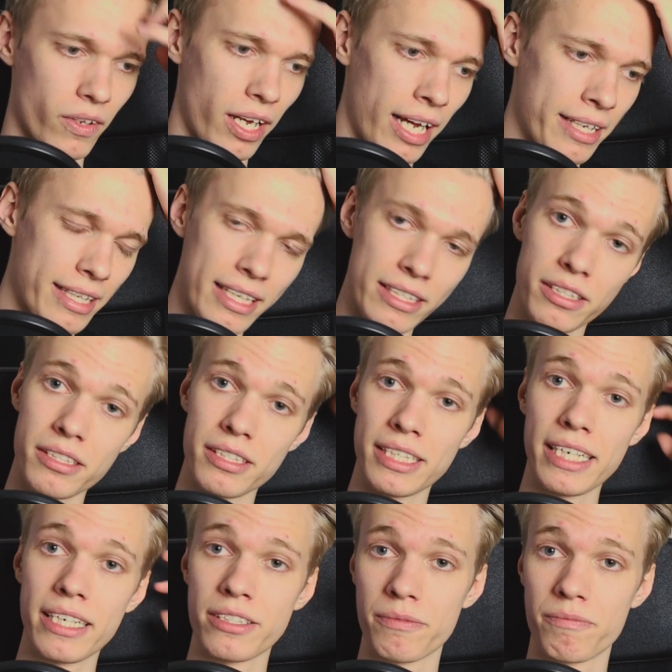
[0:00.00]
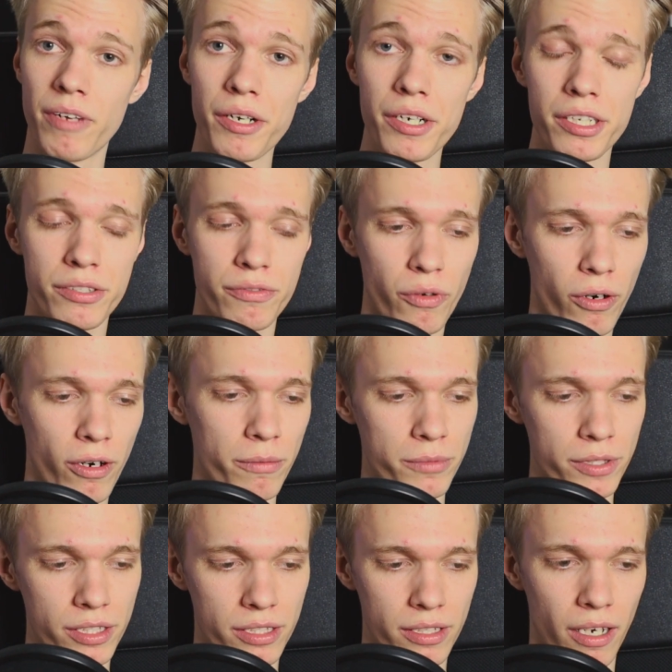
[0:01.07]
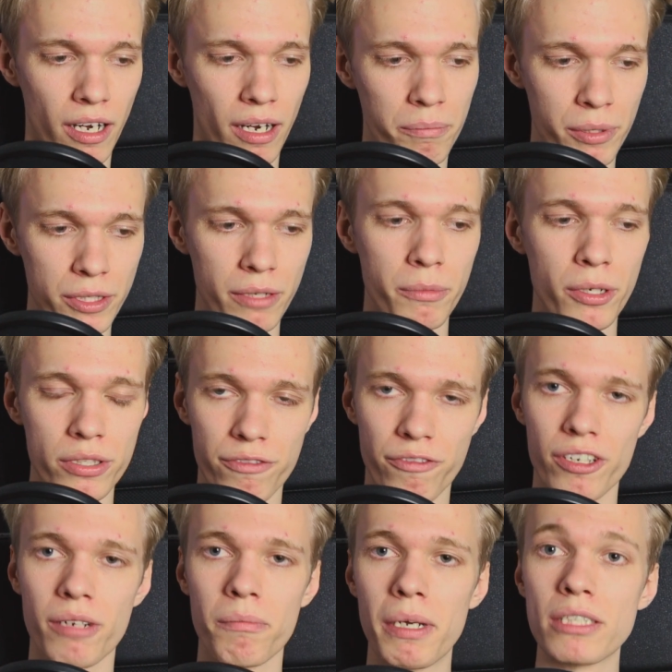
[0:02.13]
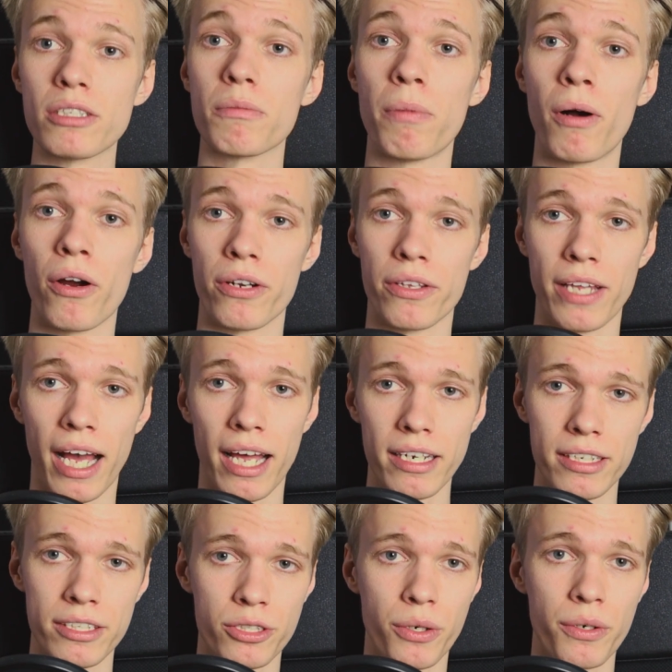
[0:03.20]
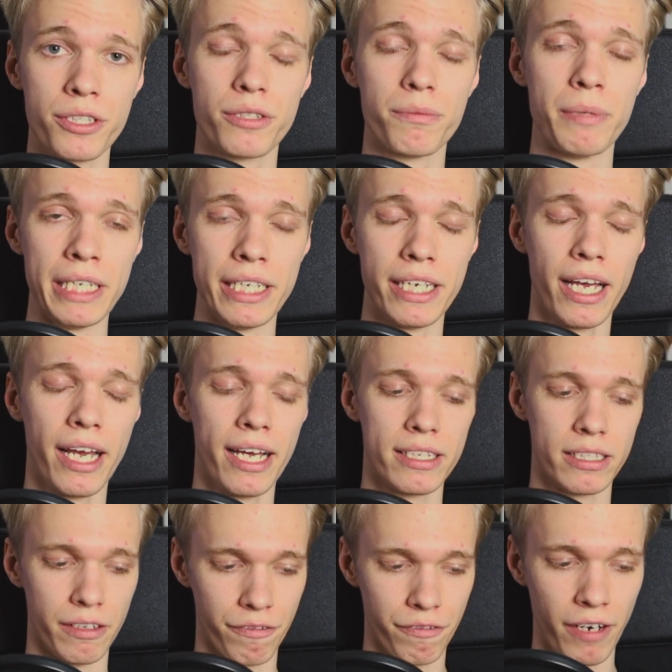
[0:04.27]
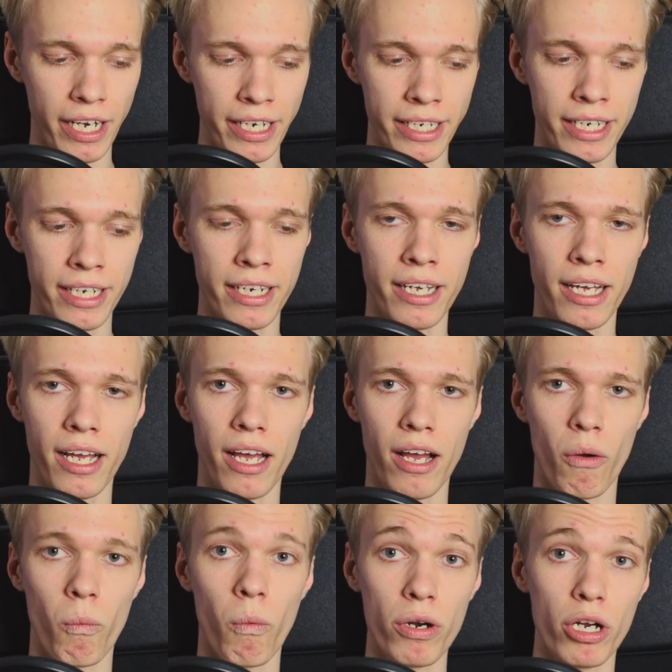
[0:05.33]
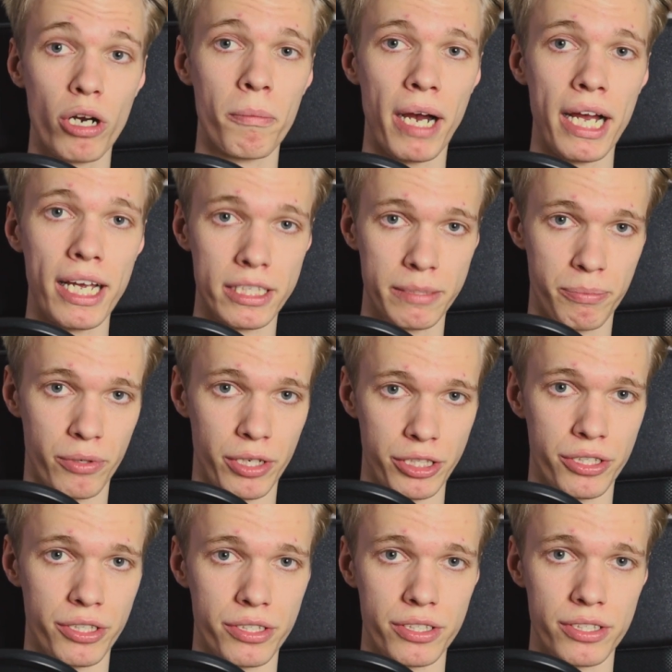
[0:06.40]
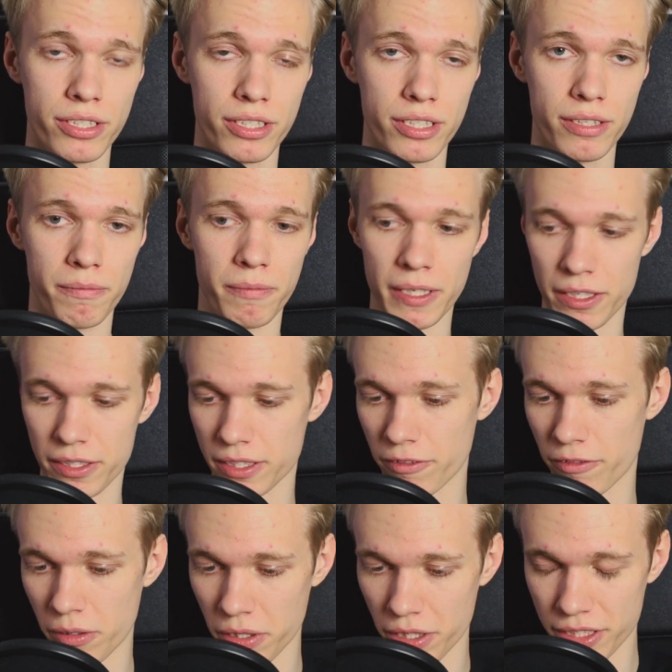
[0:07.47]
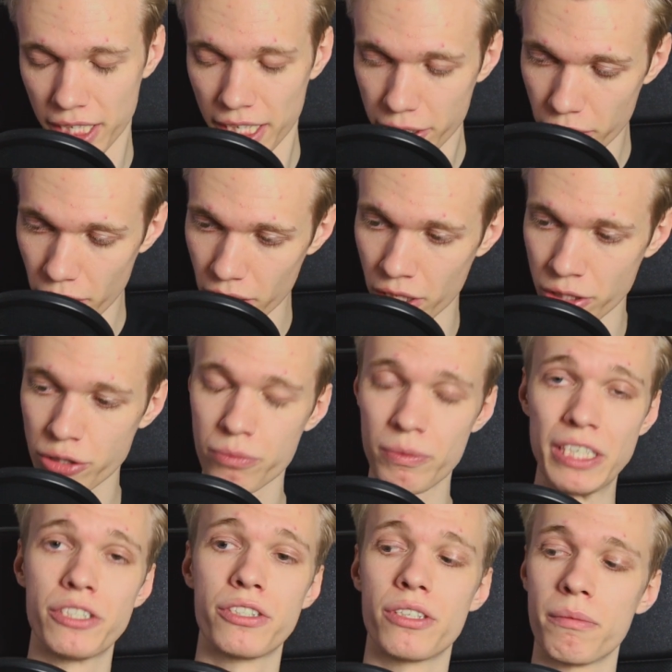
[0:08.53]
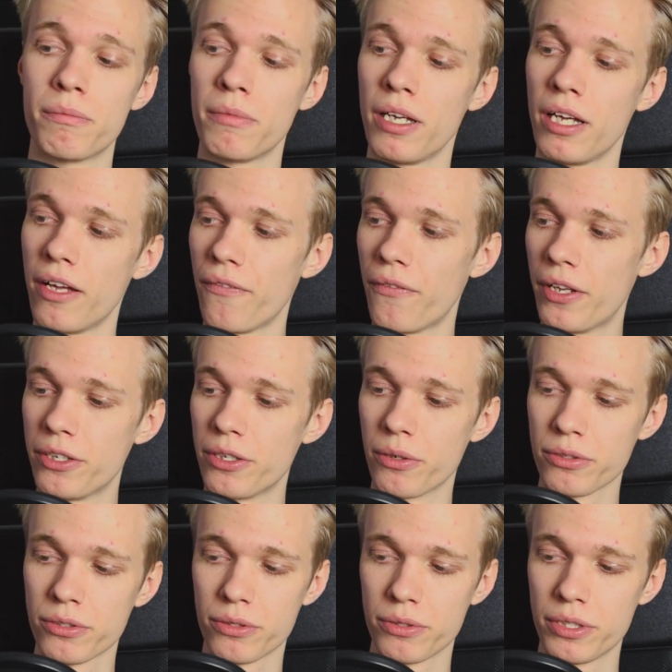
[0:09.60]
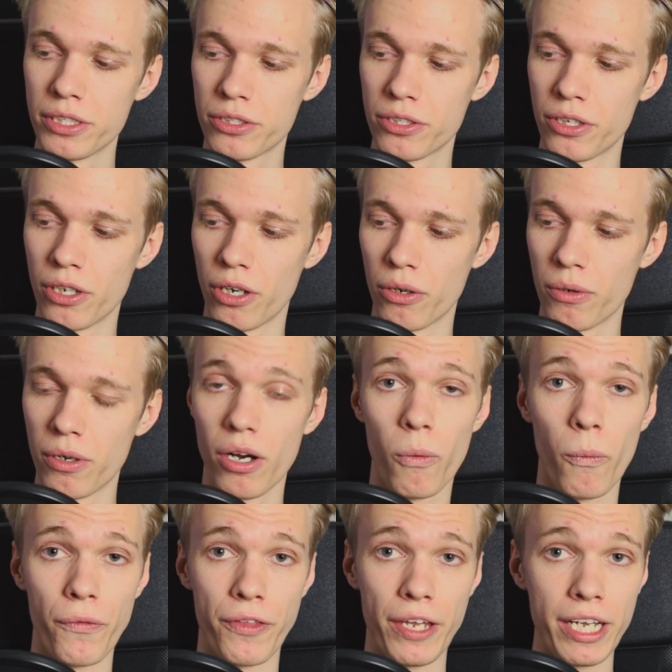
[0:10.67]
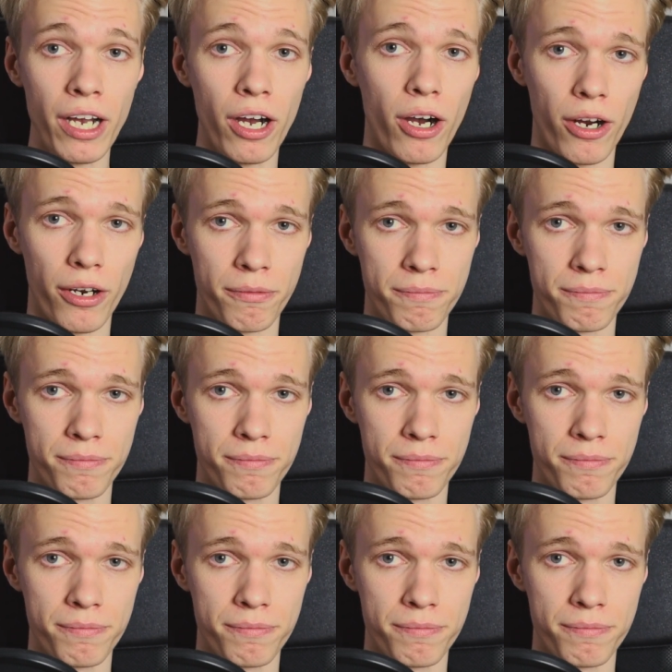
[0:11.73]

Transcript: And that's going to take some various forms. But the most fundamental part of that is going to be defining what are my aspirations. Because if I'm going to take you along to reach them, then you also need to know what they are.